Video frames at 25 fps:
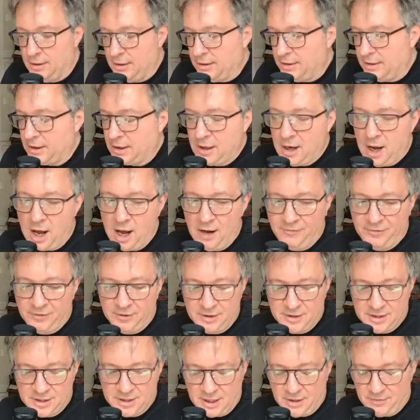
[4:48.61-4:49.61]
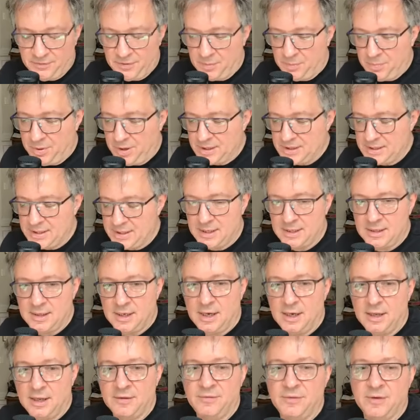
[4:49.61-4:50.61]
the coffers of the president
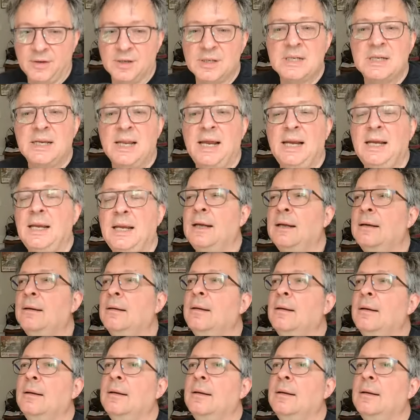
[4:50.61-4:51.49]
and the first lady.